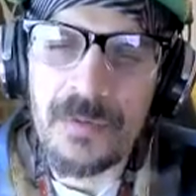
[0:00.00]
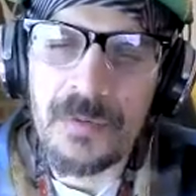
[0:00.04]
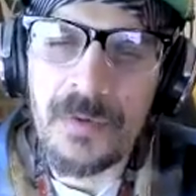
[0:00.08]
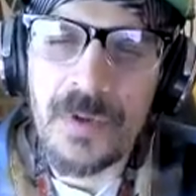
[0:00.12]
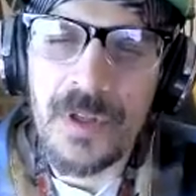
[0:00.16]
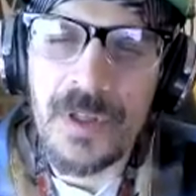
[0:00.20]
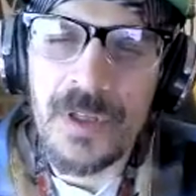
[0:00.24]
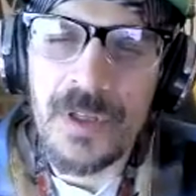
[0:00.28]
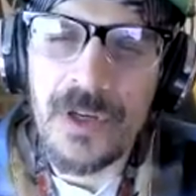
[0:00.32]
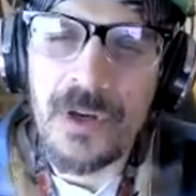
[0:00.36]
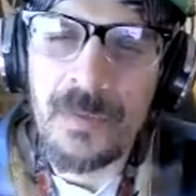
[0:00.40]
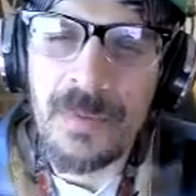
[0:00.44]

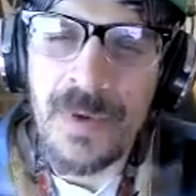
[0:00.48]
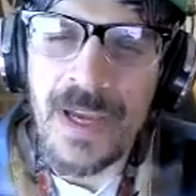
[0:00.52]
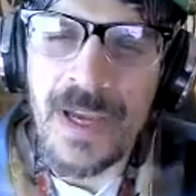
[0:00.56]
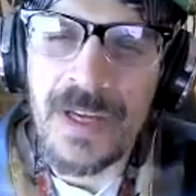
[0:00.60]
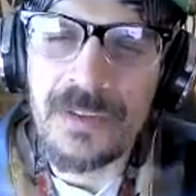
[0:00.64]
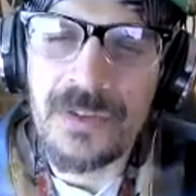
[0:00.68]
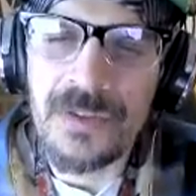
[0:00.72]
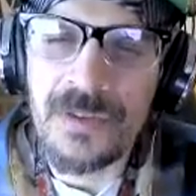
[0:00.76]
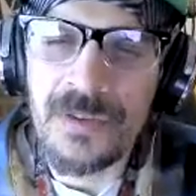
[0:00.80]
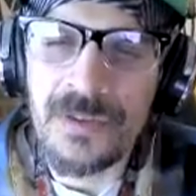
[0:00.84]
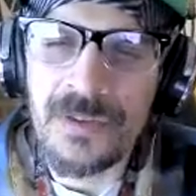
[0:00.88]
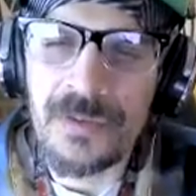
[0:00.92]
you go back
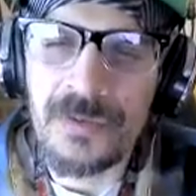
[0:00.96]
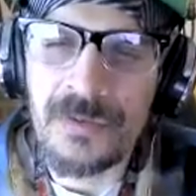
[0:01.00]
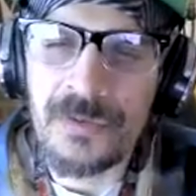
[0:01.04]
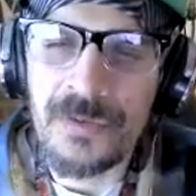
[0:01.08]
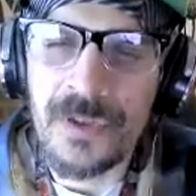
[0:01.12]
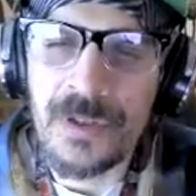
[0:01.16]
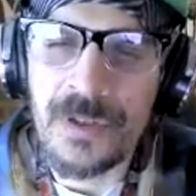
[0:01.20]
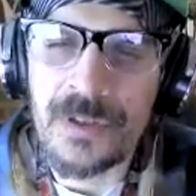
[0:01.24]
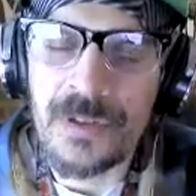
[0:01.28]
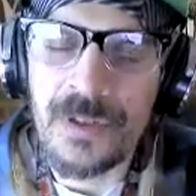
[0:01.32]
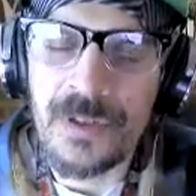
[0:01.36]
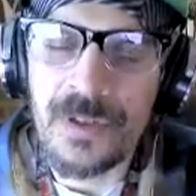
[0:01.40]
to
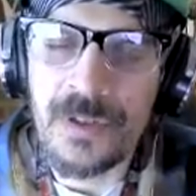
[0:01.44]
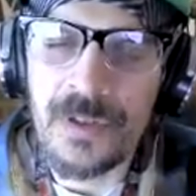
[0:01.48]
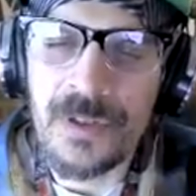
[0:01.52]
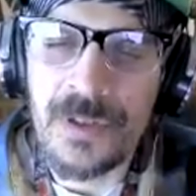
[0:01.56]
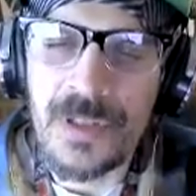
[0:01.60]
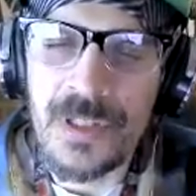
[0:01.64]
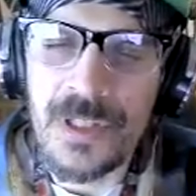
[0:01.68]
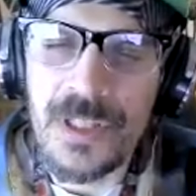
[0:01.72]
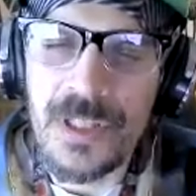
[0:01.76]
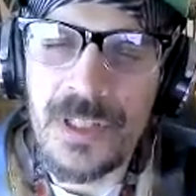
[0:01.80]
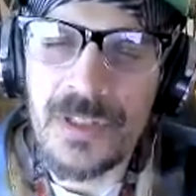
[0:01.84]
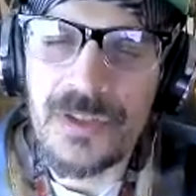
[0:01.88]
your
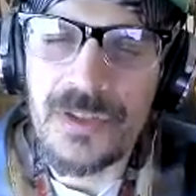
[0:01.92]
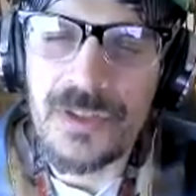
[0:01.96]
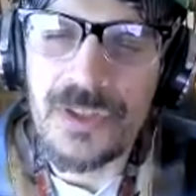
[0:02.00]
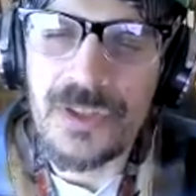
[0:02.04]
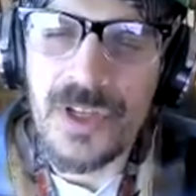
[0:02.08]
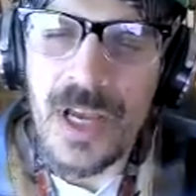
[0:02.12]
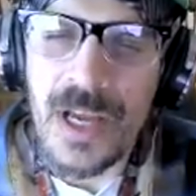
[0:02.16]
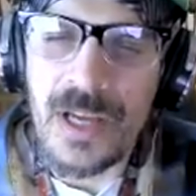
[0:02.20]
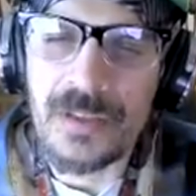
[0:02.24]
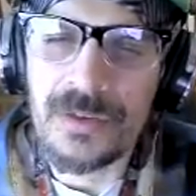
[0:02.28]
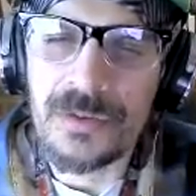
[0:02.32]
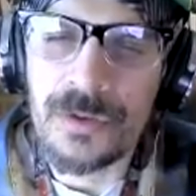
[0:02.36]
earliest
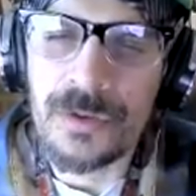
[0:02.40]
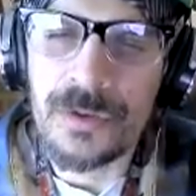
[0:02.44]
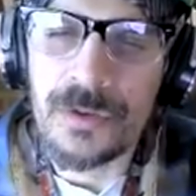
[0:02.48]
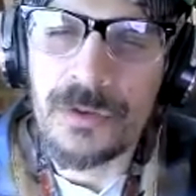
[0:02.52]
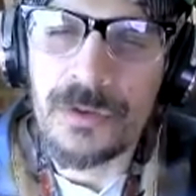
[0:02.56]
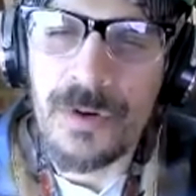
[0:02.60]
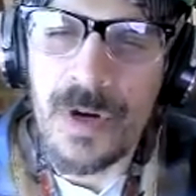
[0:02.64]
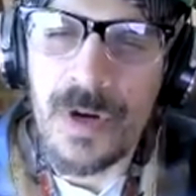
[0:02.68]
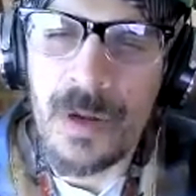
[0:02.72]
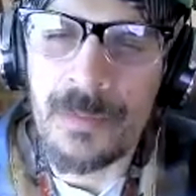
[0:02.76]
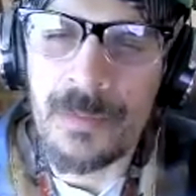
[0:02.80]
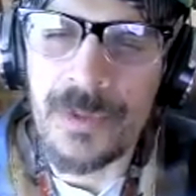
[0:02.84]
childhood
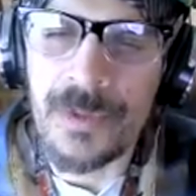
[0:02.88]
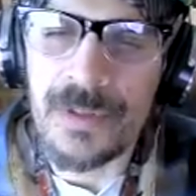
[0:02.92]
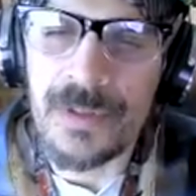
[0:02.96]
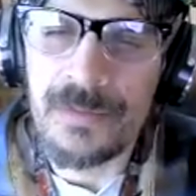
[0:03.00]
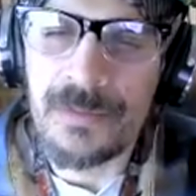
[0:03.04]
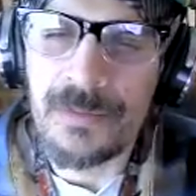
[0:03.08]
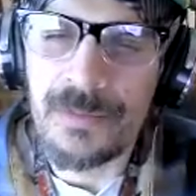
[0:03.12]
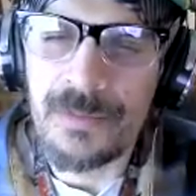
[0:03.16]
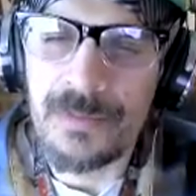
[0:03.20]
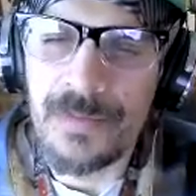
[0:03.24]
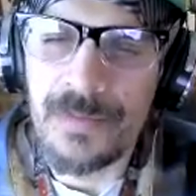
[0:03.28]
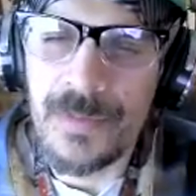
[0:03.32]
trauma.
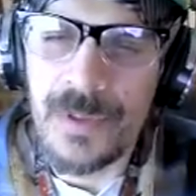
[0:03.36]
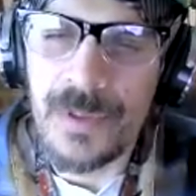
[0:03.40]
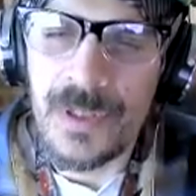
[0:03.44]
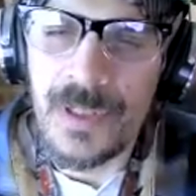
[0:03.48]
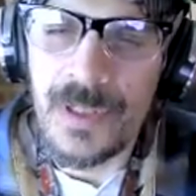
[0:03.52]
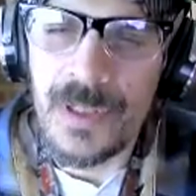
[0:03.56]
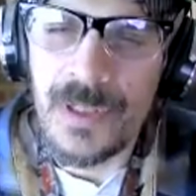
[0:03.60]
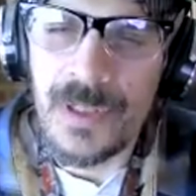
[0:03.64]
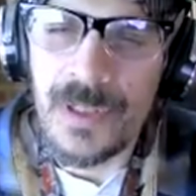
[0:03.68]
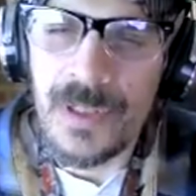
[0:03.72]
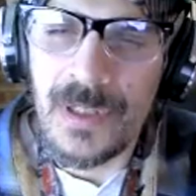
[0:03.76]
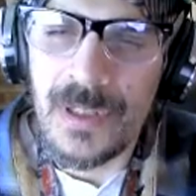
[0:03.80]

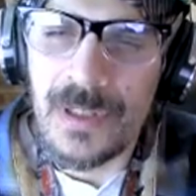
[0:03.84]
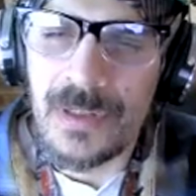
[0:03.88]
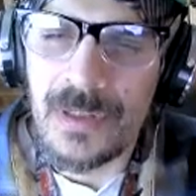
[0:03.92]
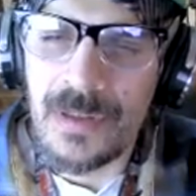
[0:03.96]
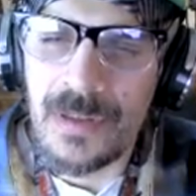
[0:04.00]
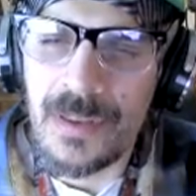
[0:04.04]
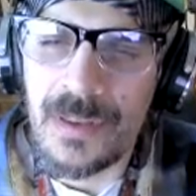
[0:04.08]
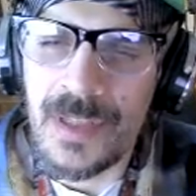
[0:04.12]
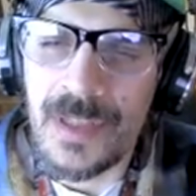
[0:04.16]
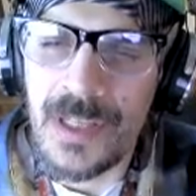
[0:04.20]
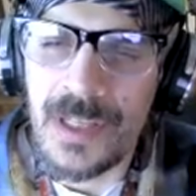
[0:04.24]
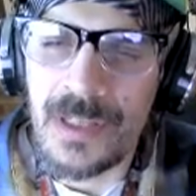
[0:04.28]

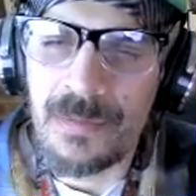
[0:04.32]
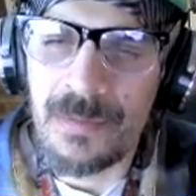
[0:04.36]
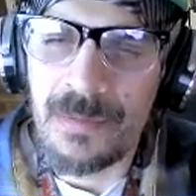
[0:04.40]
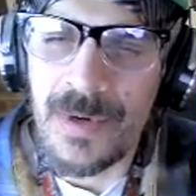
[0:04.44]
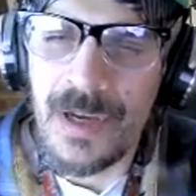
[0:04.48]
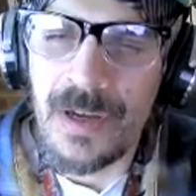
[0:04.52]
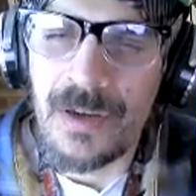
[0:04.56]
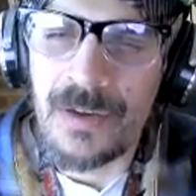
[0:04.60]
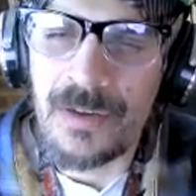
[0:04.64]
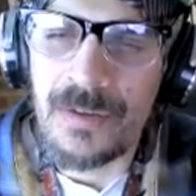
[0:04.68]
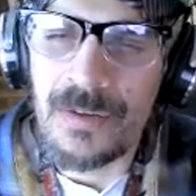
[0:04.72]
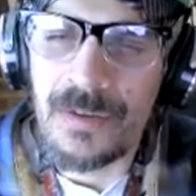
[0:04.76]
Think
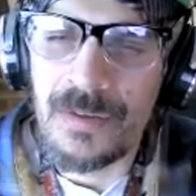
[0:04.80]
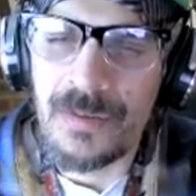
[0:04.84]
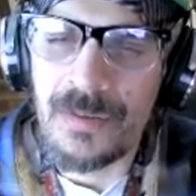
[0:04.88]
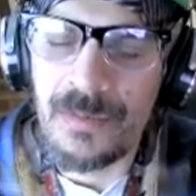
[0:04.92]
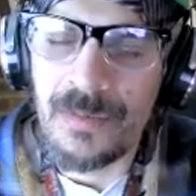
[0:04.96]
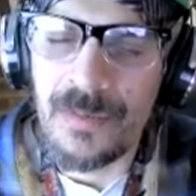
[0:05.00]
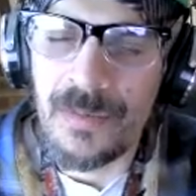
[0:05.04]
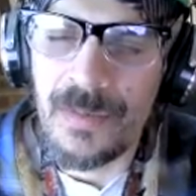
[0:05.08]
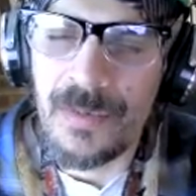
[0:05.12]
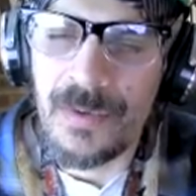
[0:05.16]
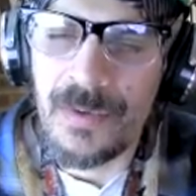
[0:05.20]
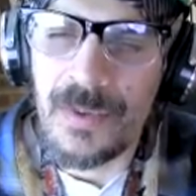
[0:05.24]
about
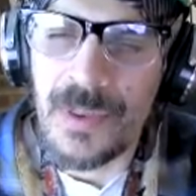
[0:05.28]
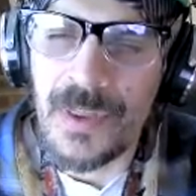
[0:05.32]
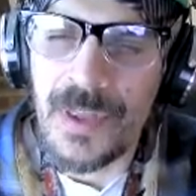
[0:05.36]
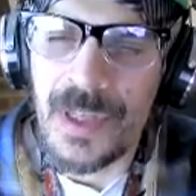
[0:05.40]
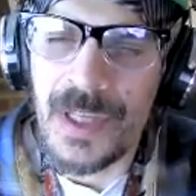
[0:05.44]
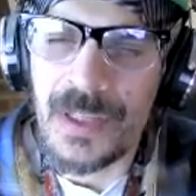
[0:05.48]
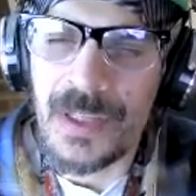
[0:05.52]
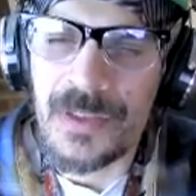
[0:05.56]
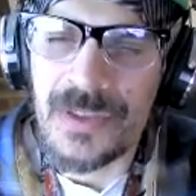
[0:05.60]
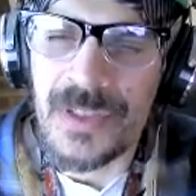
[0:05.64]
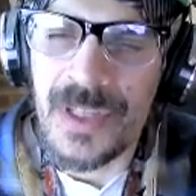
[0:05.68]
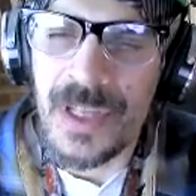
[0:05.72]

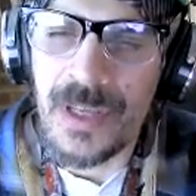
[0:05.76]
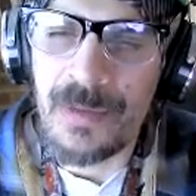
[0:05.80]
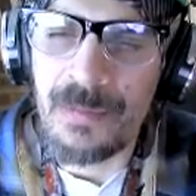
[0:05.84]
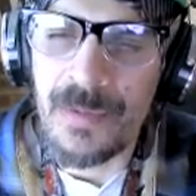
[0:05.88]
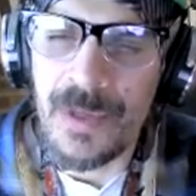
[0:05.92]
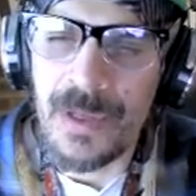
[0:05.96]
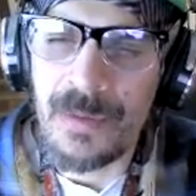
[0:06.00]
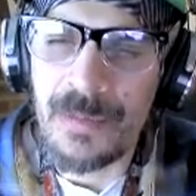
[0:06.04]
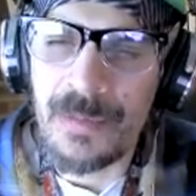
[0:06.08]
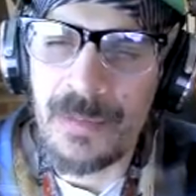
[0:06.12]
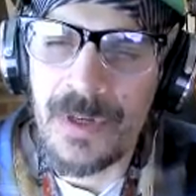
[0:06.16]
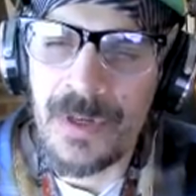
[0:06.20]
things that
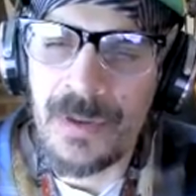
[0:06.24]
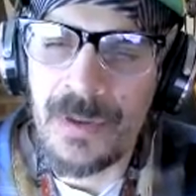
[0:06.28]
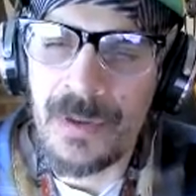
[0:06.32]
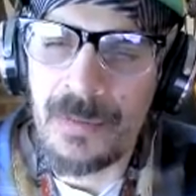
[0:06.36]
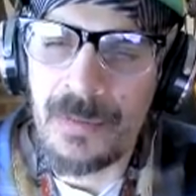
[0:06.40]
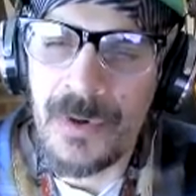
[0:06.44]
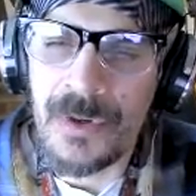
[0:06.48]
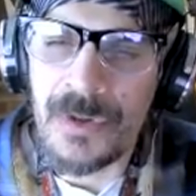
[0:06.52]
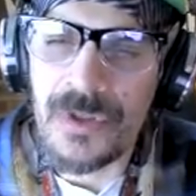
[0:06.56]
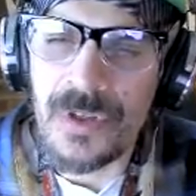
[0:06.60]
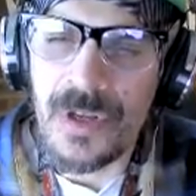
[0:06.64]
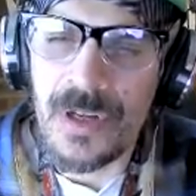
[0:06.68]
maybe are the
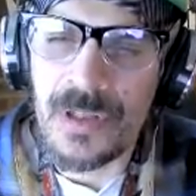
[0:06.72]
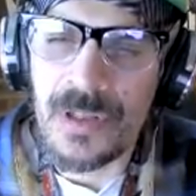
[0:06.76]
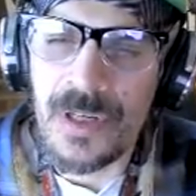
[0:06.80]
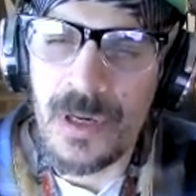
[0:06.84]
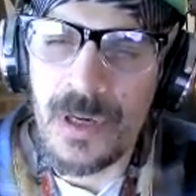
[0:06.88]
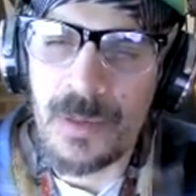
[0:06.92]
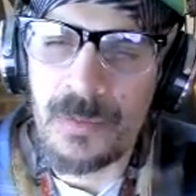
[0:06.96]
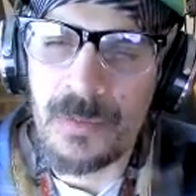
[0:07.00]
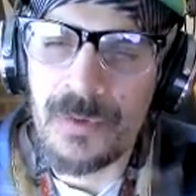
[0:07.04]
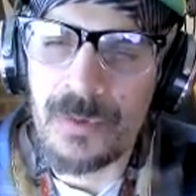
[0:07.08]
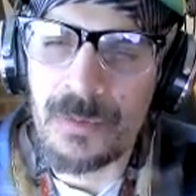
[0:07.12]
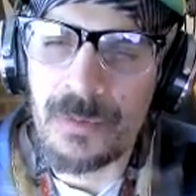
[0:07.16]
most
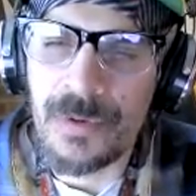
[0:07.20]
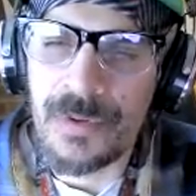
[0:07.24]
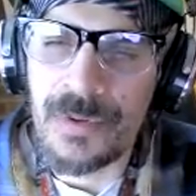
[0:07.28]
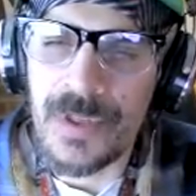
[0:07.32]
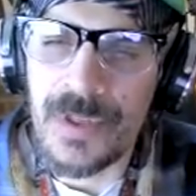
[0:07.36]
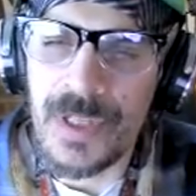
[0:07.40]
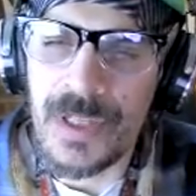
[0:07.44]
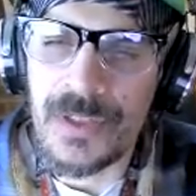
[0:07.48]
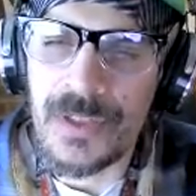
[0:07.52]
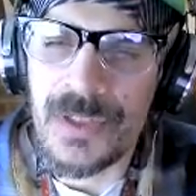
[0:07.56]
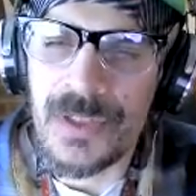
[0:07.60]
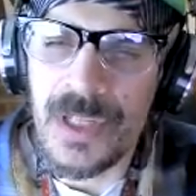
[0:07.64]
uncomfortable
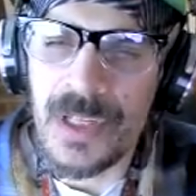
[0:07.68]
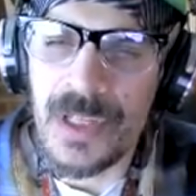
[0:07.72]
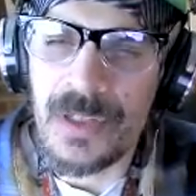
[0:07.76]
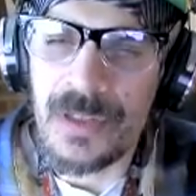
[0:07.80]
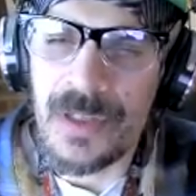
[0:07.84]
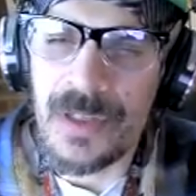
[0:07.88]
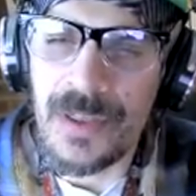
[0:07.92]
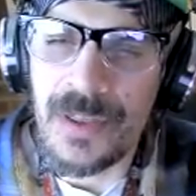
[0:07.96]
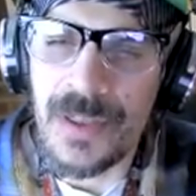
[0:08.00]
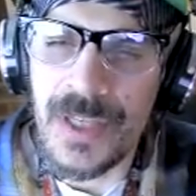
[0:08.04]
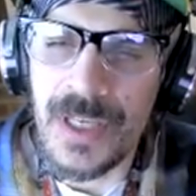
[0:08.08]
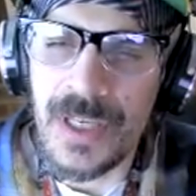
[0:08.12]
things that you
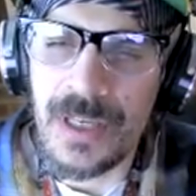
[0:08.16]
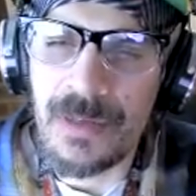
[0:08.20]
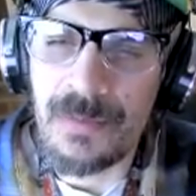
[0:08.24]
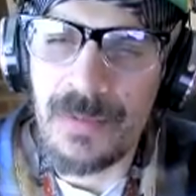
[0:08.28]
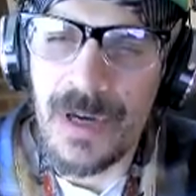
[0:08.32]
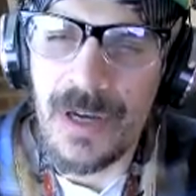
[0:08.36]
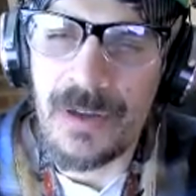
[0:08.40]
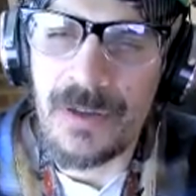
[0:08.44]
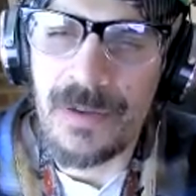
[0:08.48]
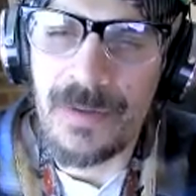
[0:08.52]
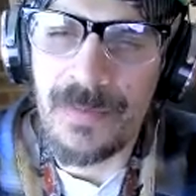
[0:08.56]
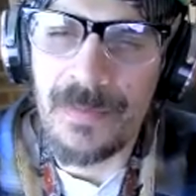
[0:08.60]
can think
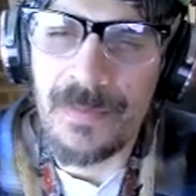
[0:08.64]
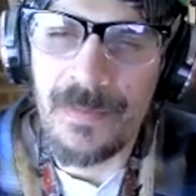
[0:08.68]
about.